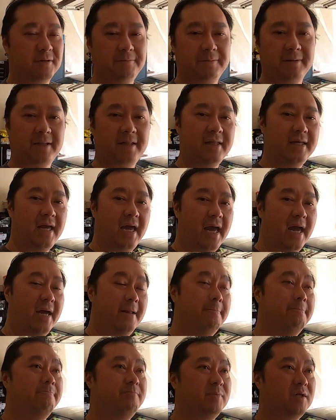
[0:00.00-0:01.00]
Typically
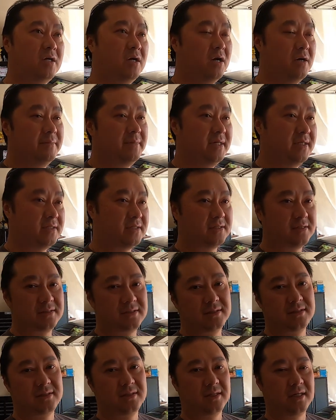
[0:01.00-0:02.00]
at car
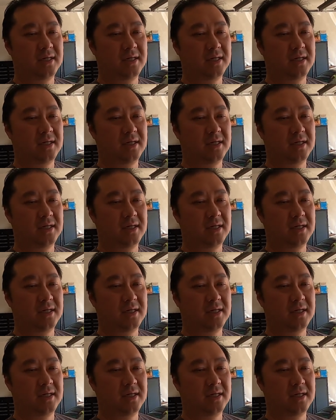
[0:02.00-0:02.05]
meets,